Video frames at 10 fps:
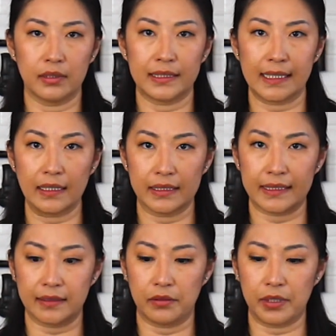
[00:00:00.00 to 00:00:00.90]
stainless
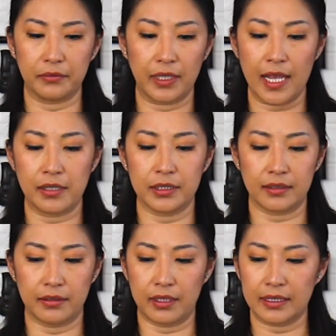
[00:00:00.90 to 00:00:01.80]
steel one without
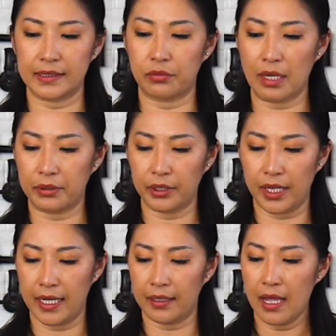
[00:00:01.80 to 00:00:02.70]
this rubber
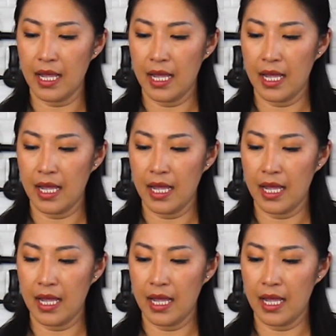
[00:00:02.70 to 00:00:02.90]
thing.